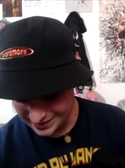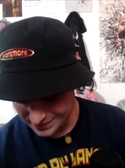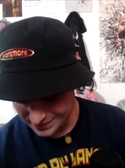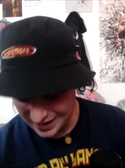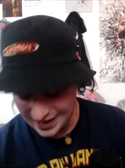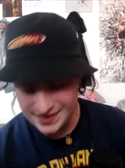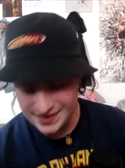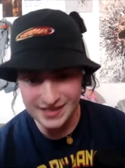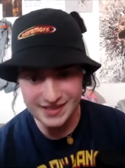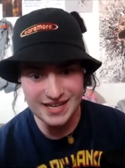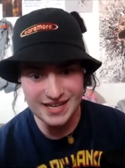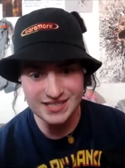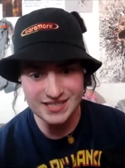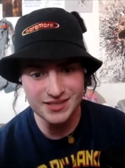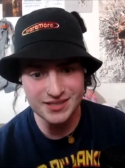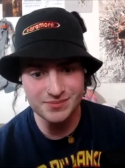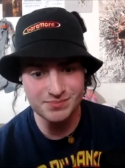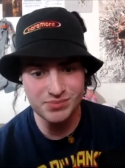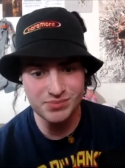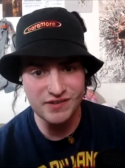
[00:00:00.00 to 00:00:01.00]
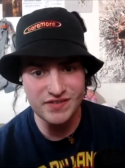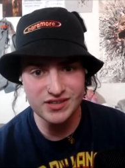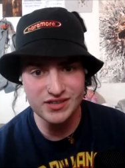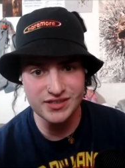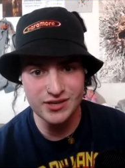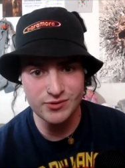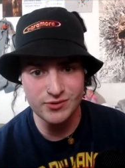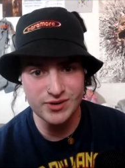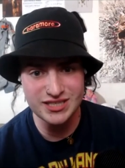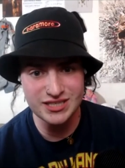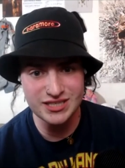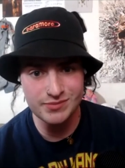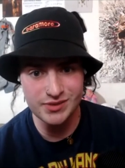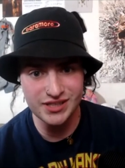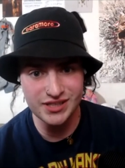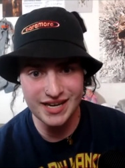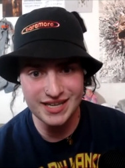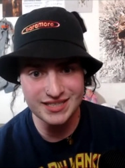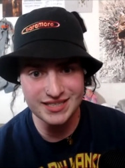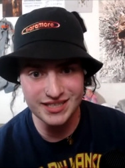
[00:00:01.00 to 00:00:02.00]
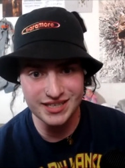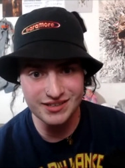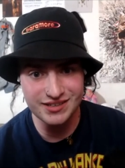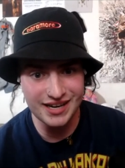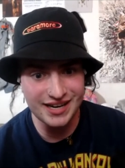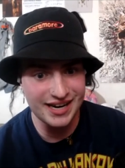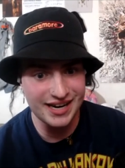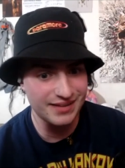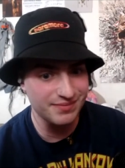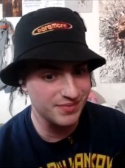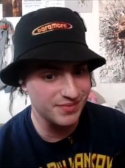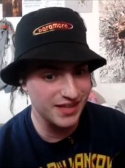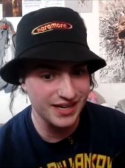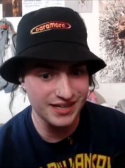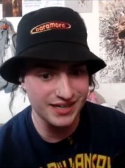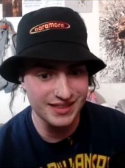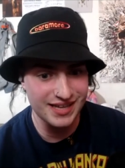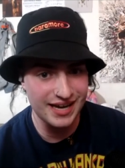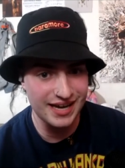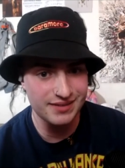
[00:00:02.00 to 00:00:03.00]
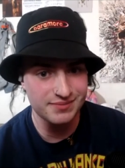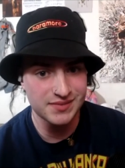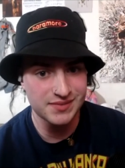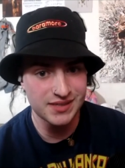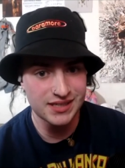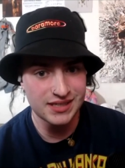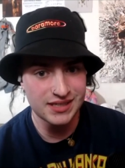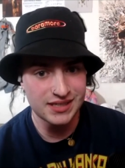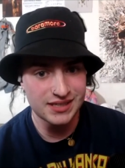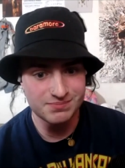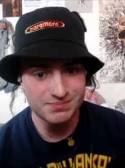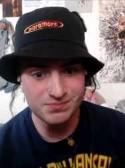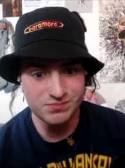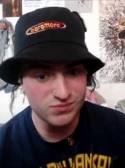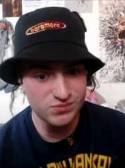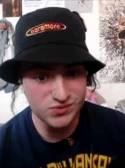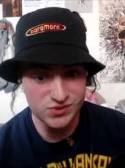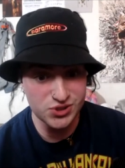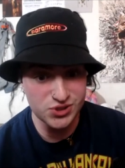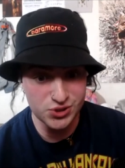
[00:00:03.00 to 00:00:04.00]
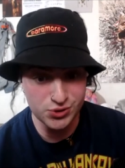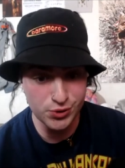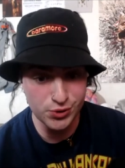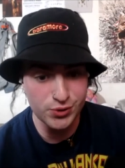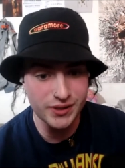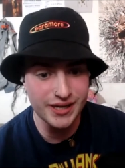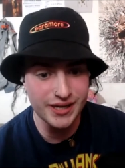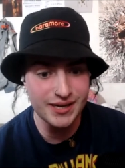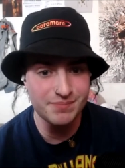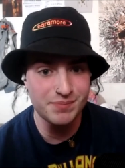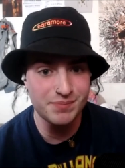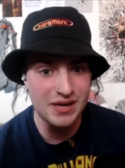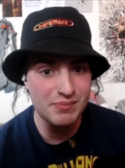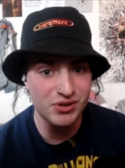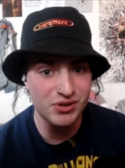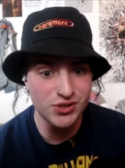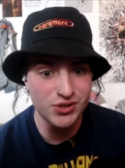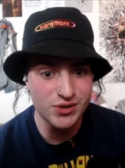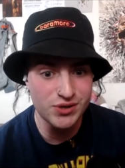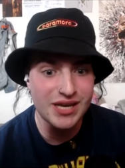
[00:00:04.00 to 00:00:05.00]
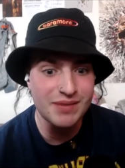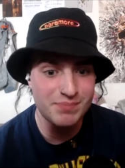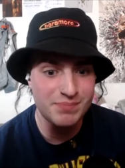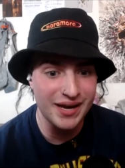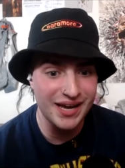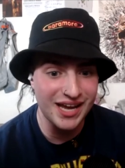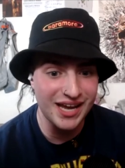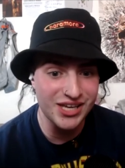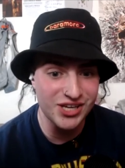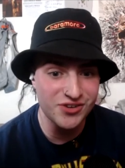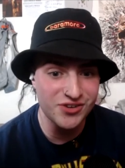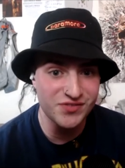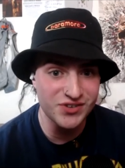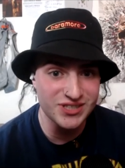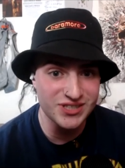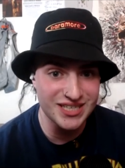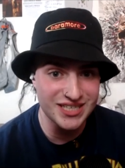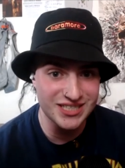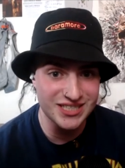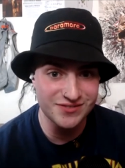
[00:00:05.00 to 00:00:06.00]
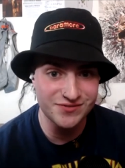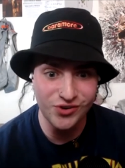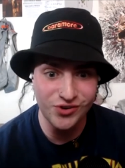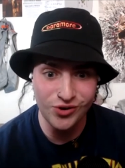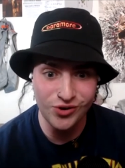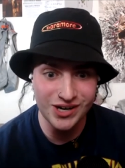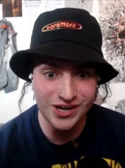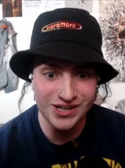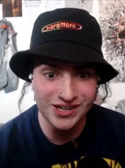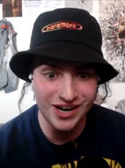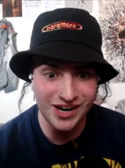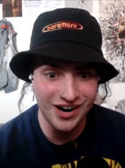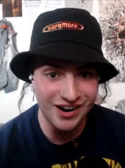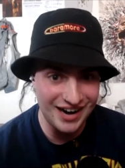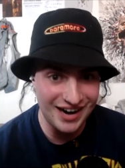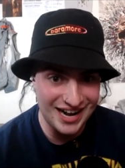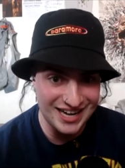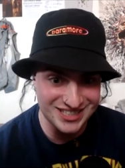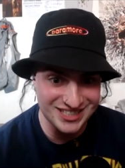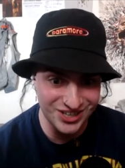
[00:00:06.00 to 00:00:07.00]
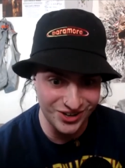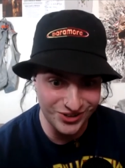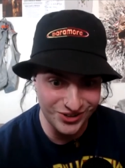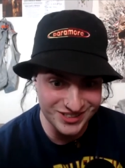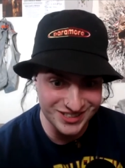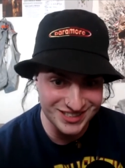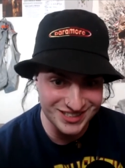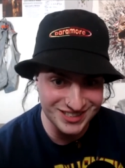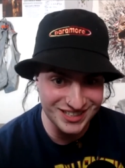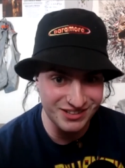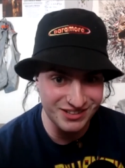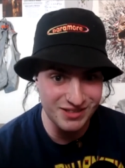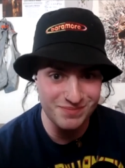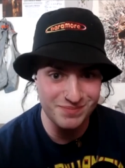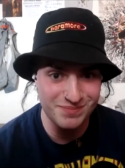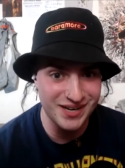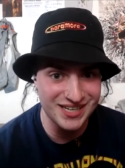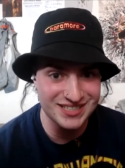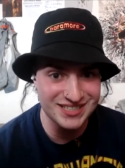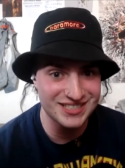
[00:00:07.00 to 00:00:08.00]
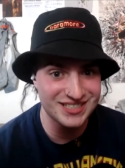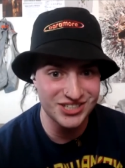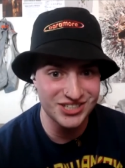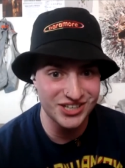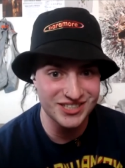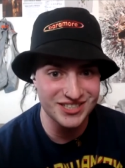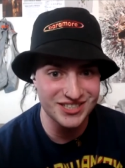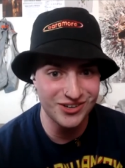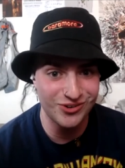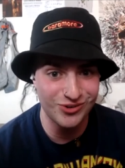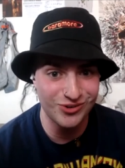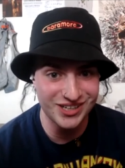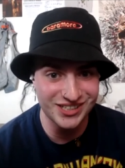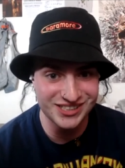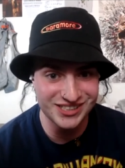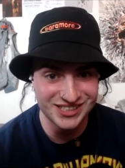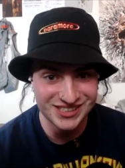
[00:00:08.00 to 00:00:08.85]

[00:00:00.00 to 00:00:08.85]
I think that's a perfectly reasonable answer, and I think that truly people who keep begging you for season four are assholes. They're the biggest jerks in the world.